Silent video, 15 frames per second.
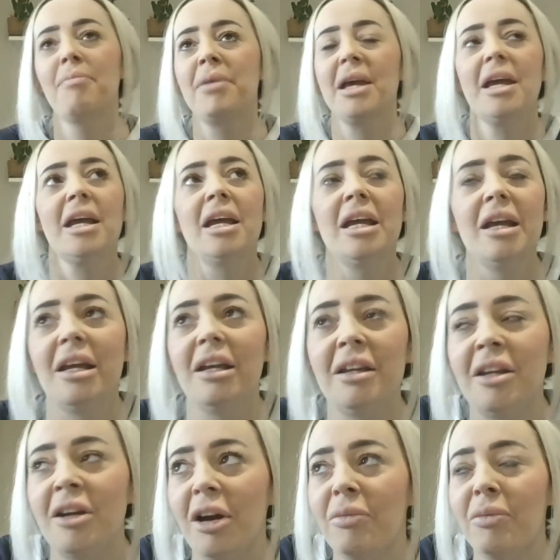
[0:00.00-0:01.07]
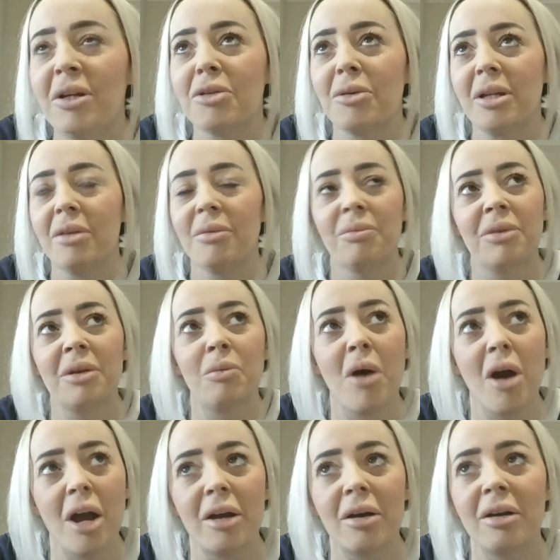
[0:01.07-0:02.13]
be, you know, we're doing the
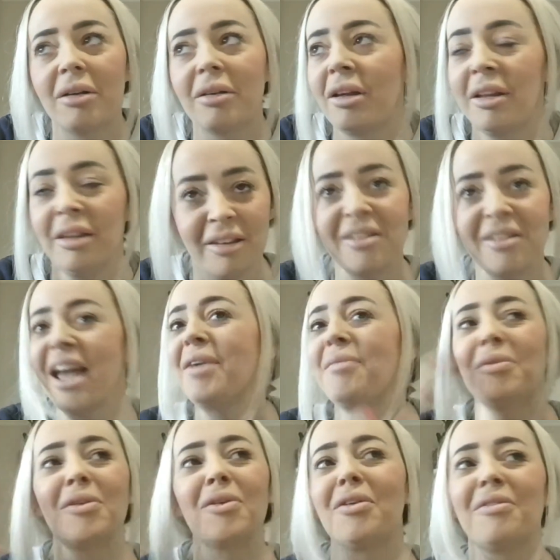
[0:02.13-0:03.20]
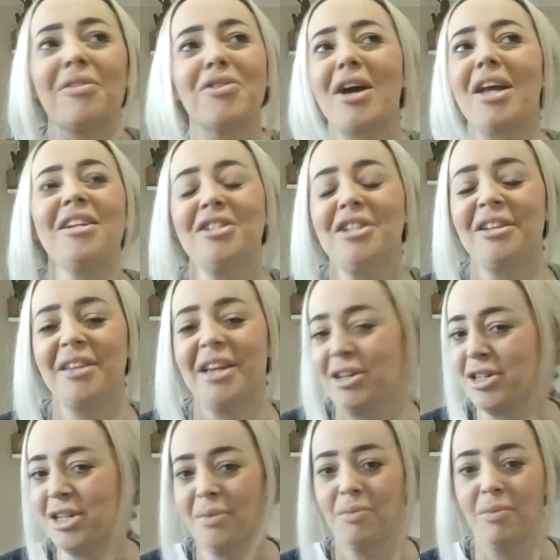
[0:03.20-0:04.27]
work in the same sort of strategy
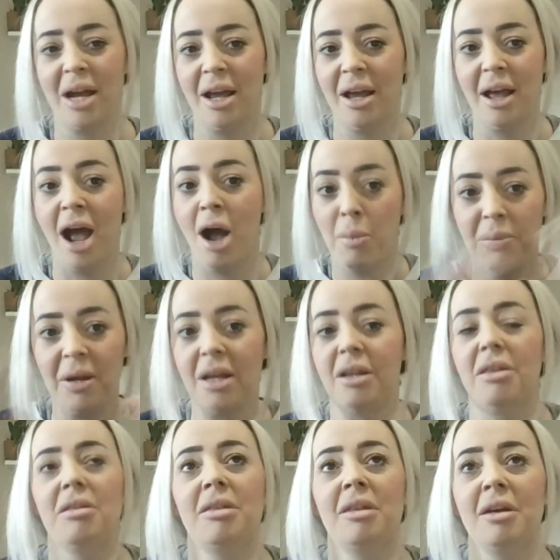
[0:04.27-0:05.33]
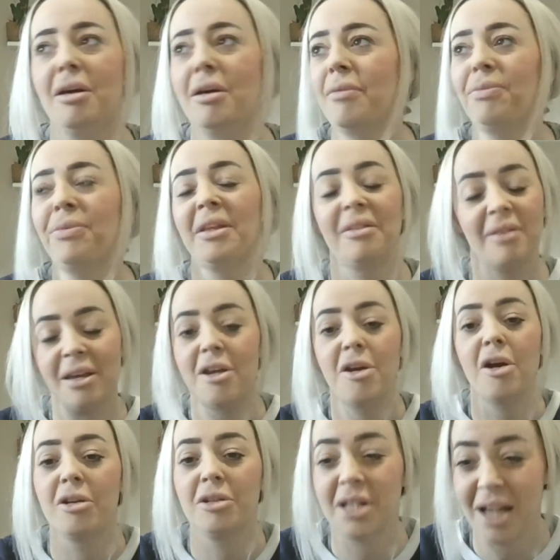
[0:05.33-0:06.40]
session. We're helping the
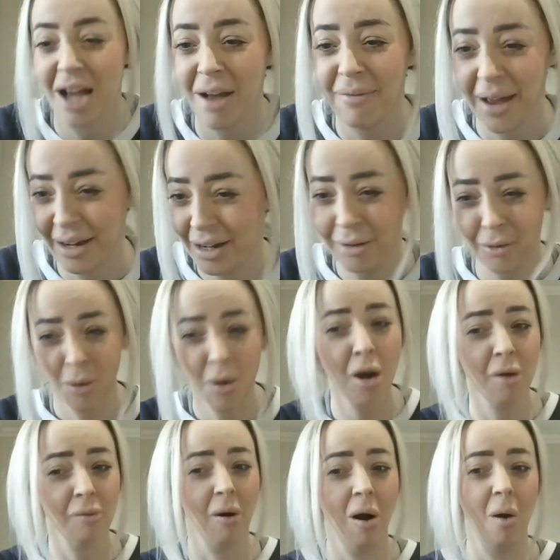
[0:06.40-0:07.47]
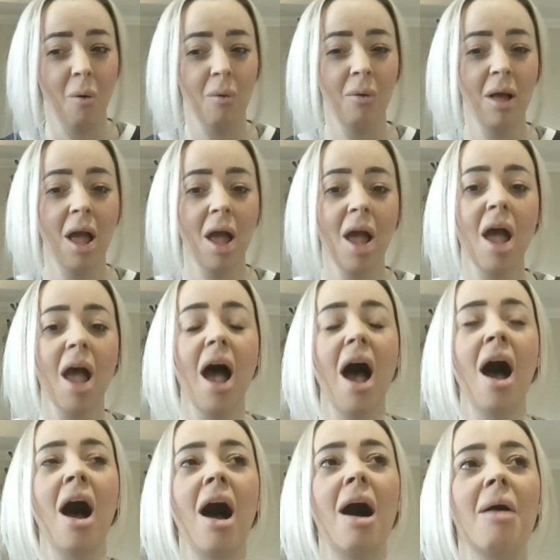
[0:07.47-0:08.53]
CEO to carve out his or her role.
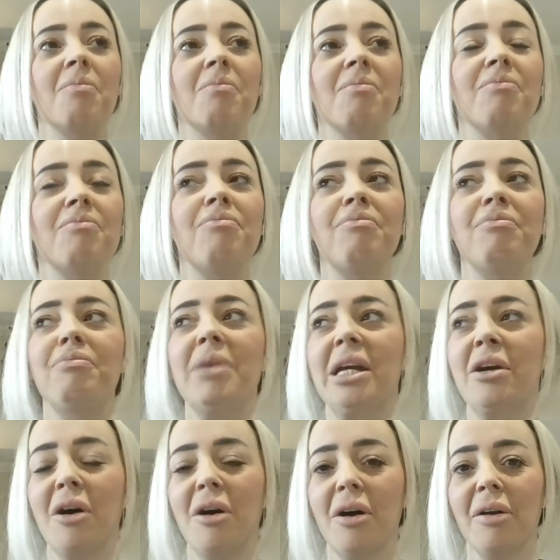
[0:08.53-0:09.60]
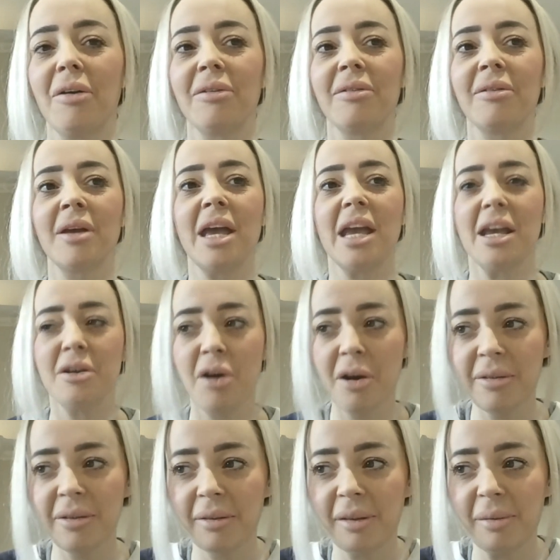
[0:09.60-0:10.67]
Because he
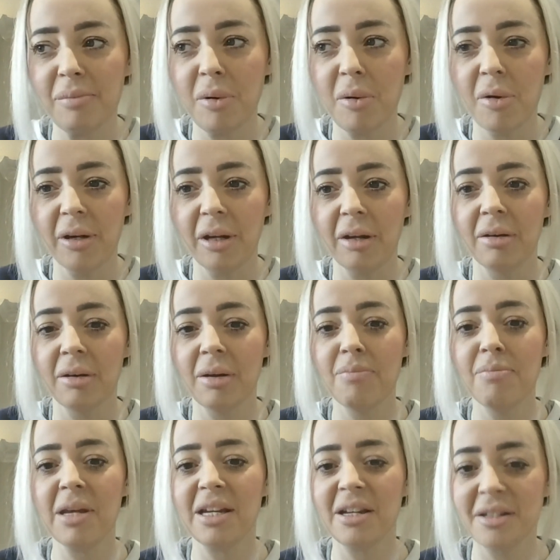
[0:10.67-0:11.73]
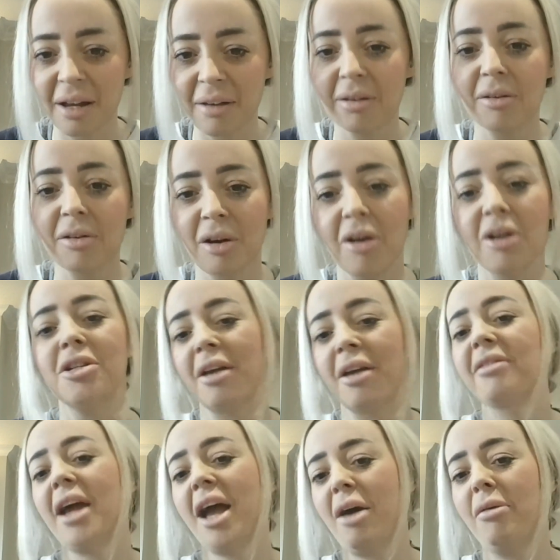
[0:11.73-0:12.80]
knows it's important, but he doesn't know
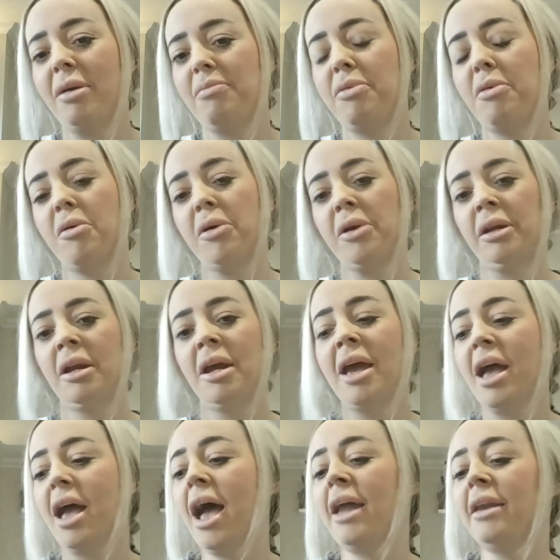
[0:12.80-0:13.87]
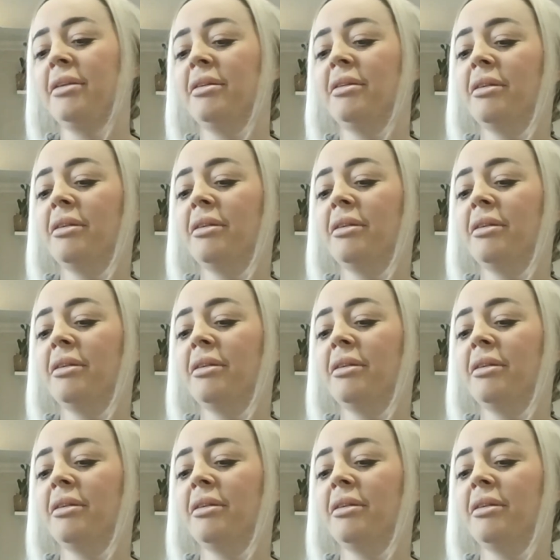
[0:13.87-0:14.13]
just how important. And, you